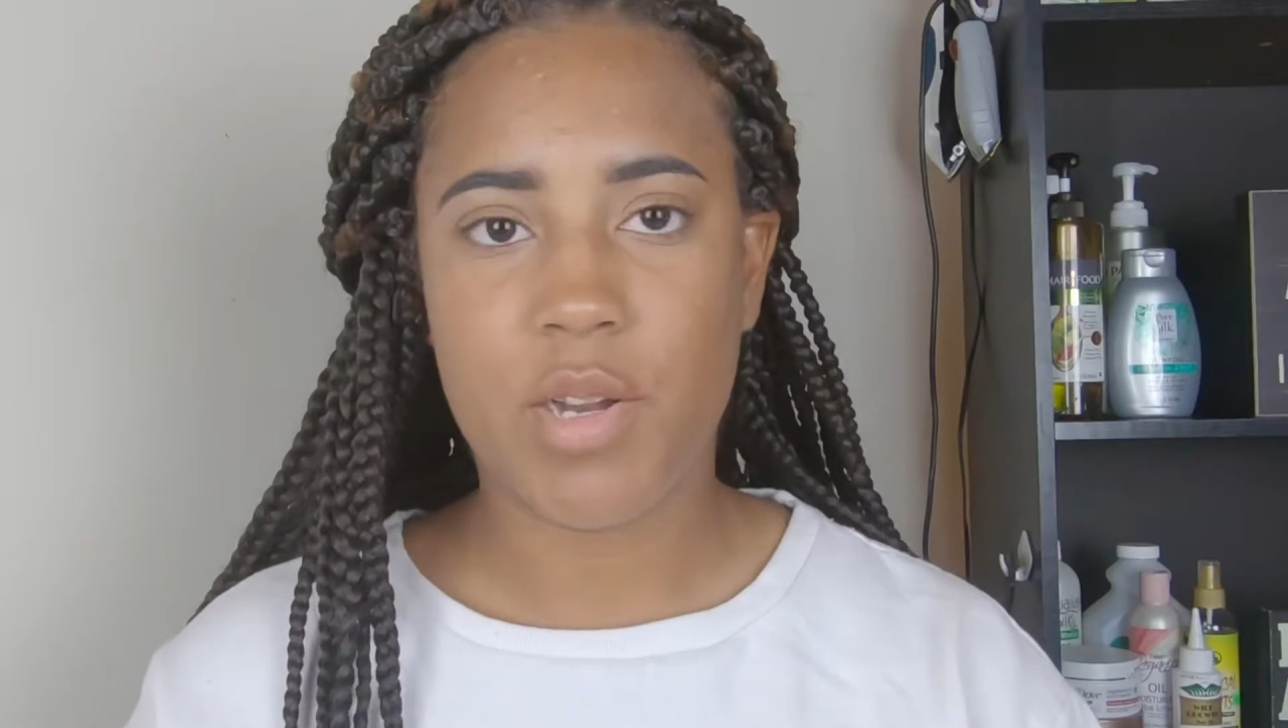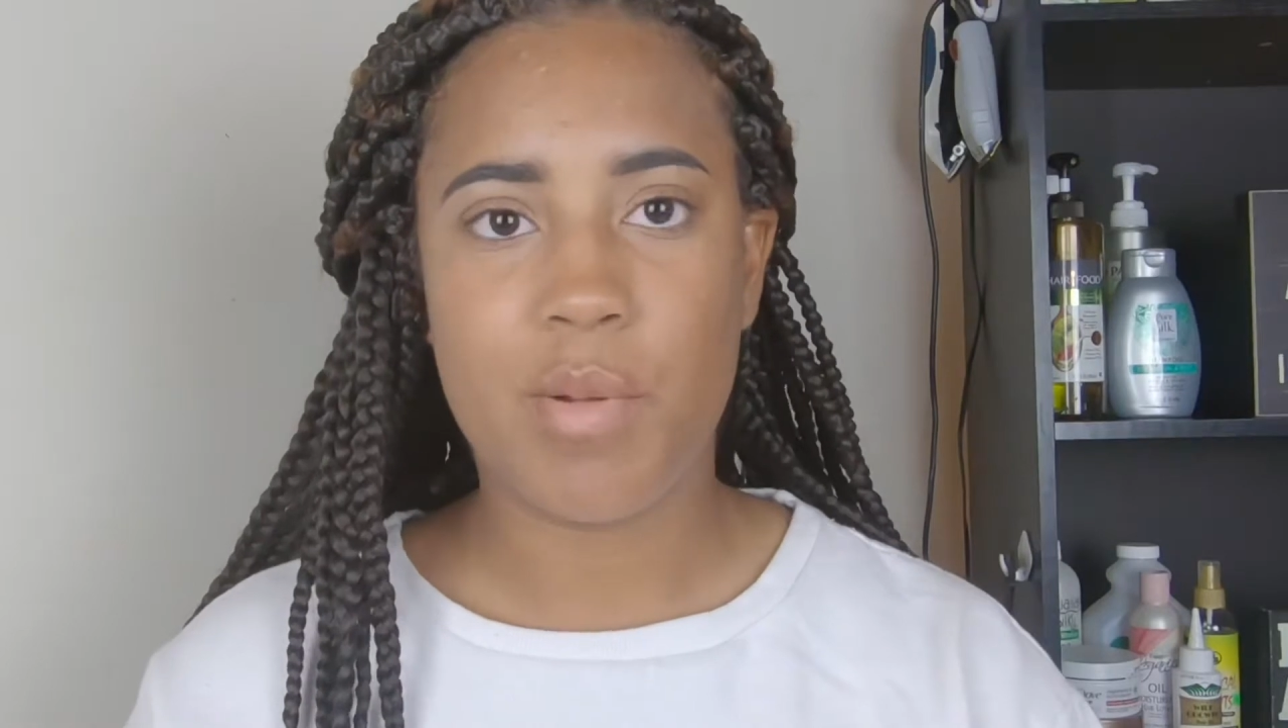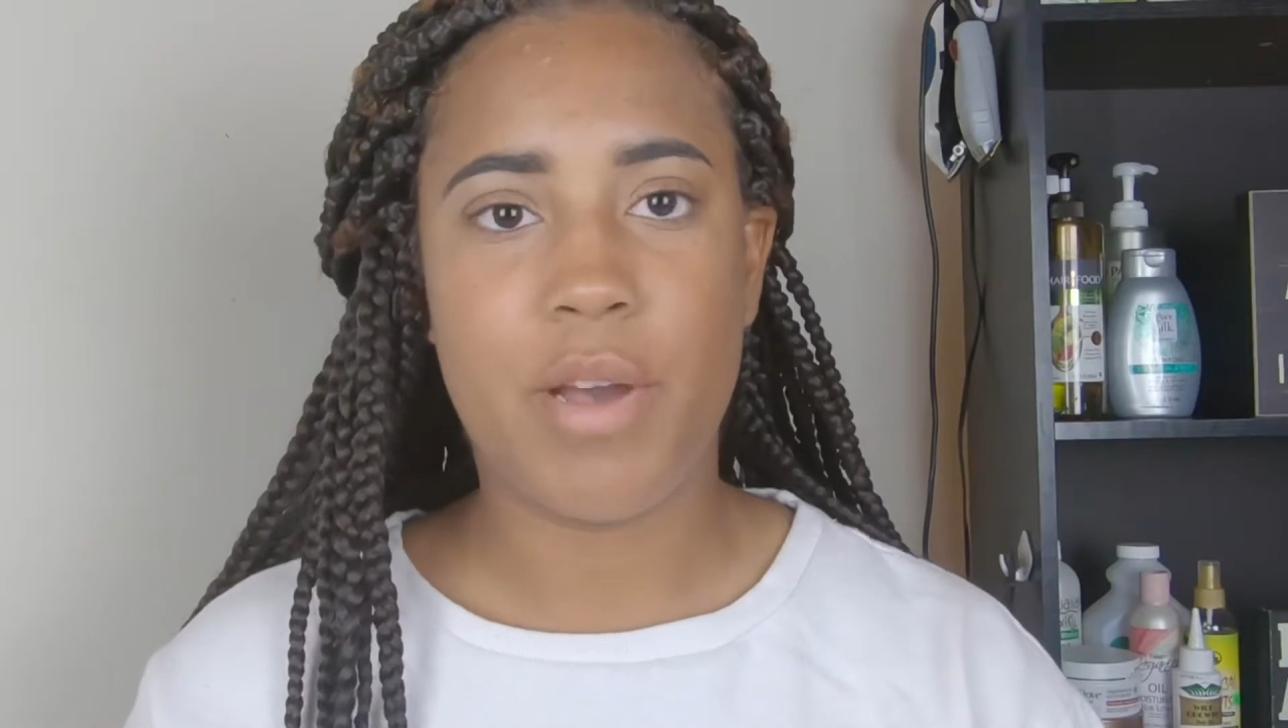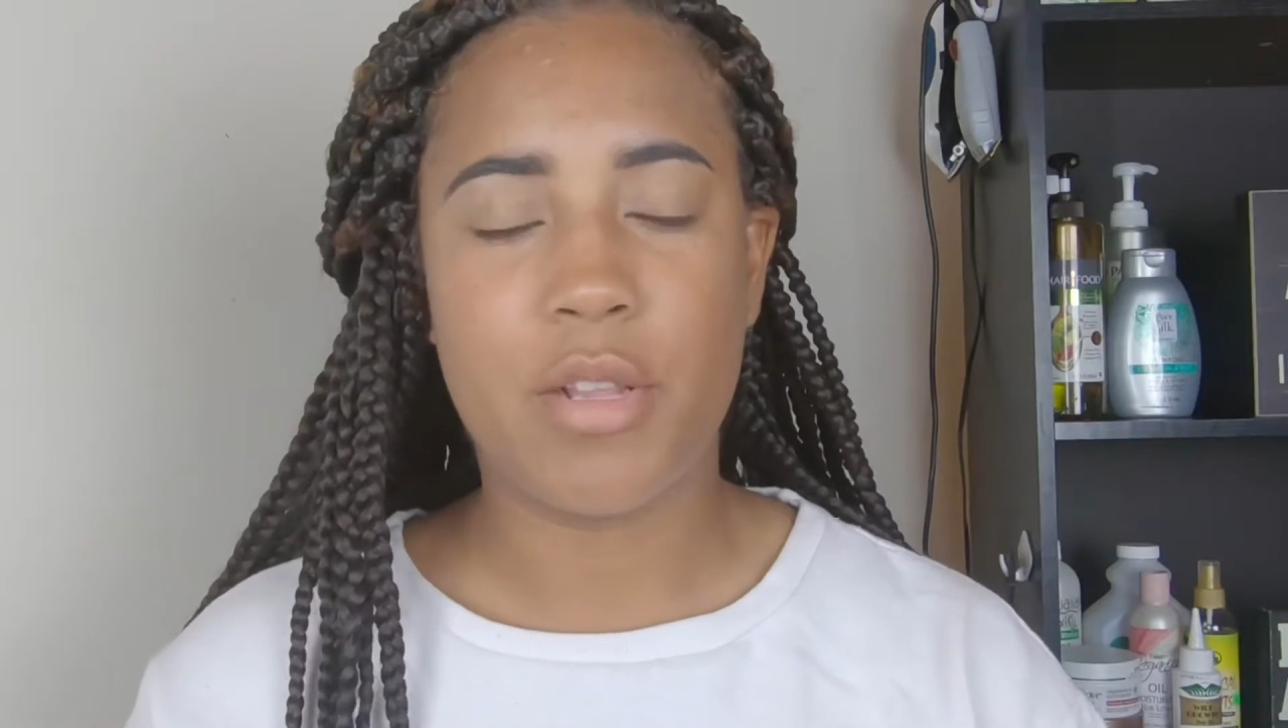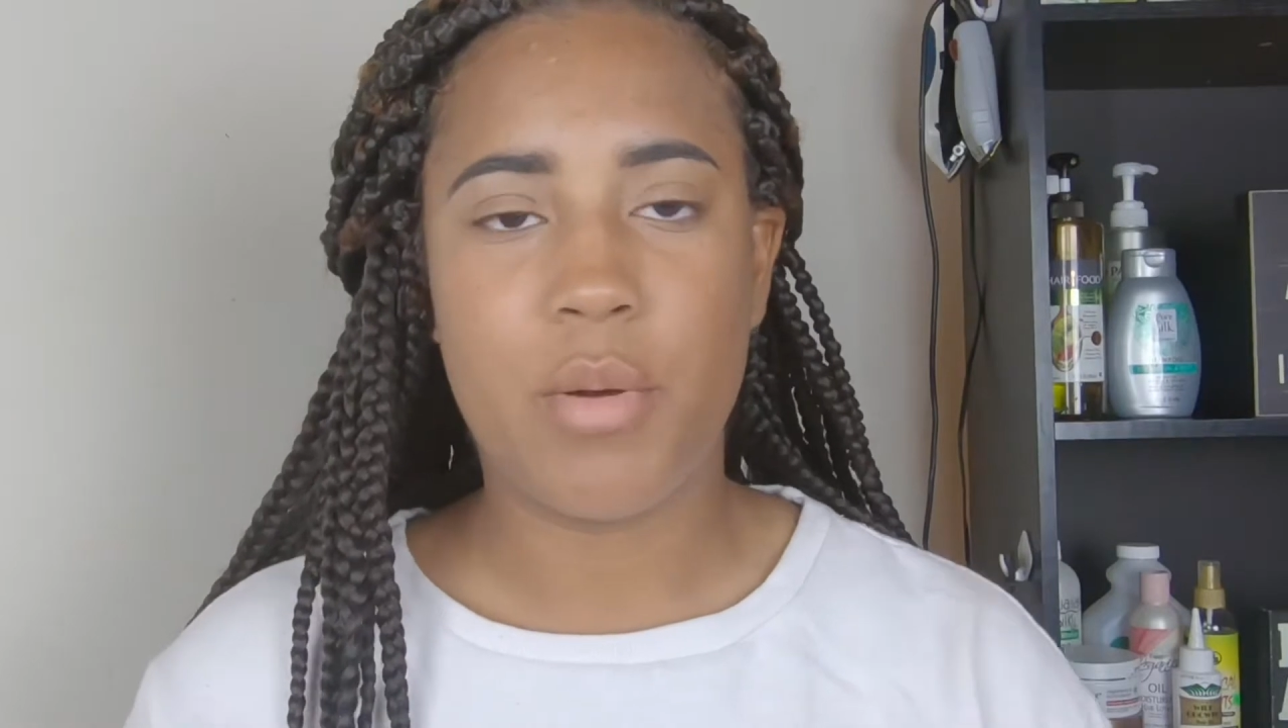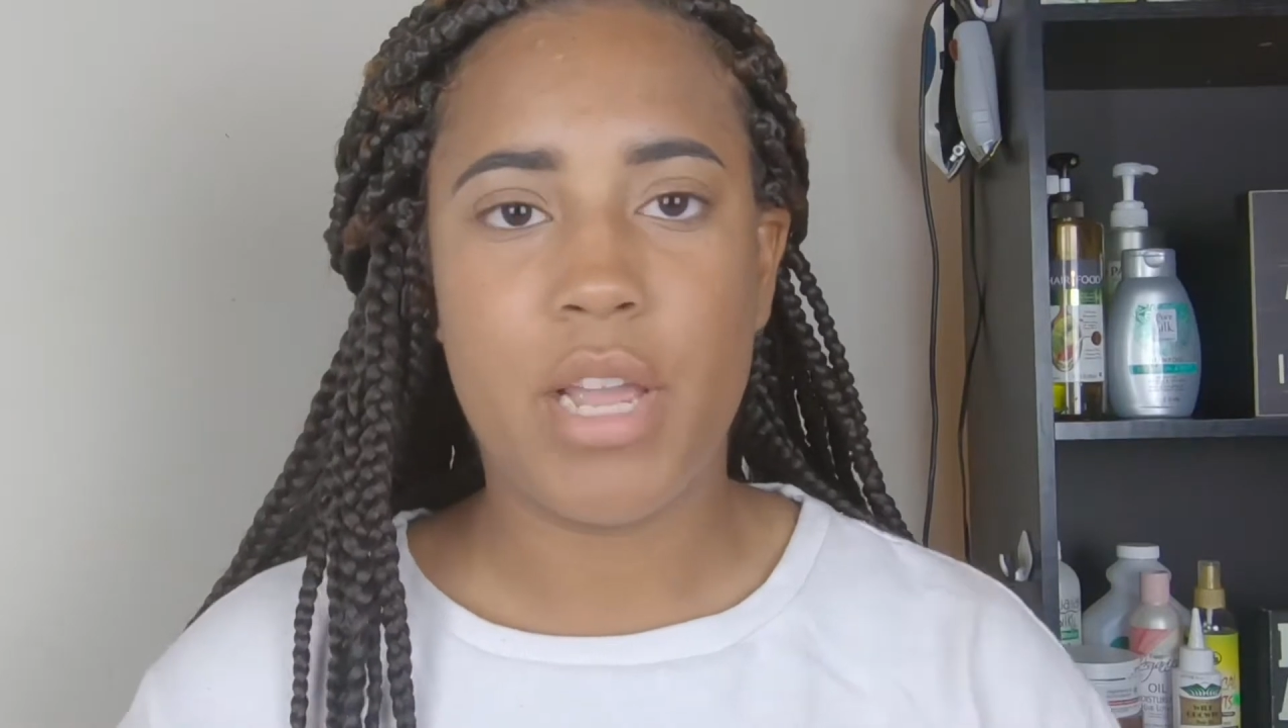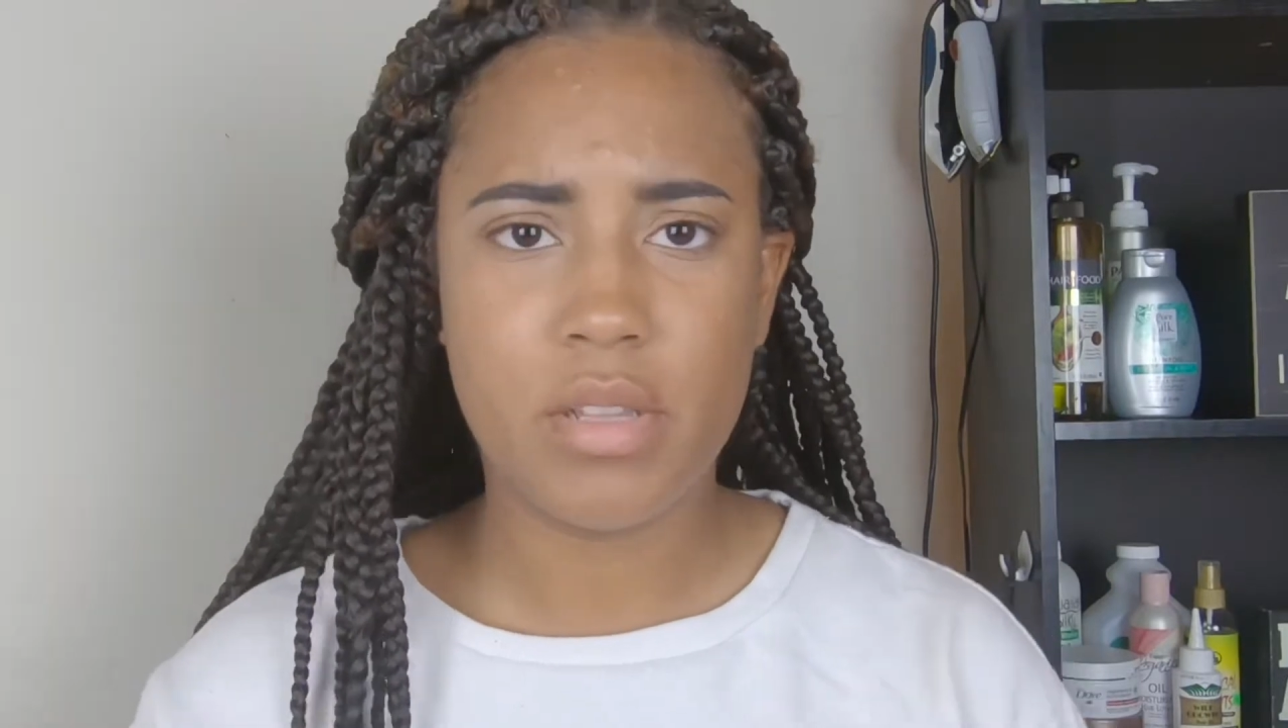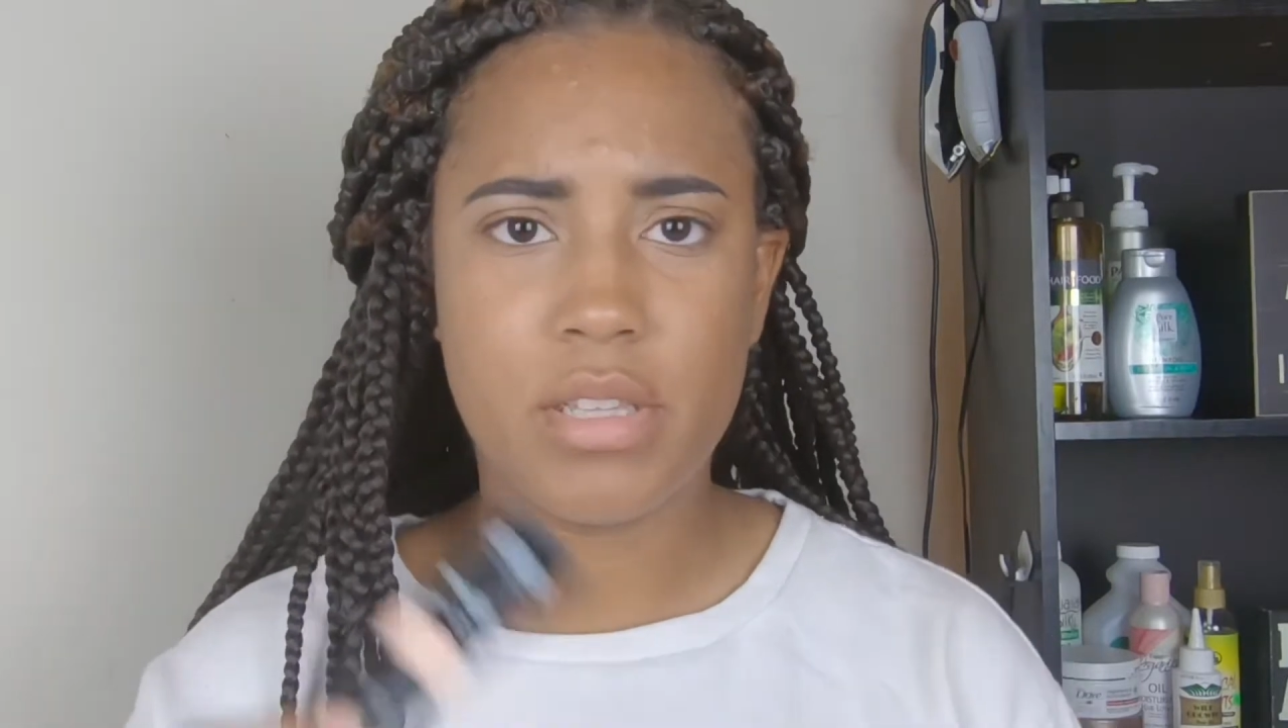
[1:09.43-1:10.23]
of me, by the way.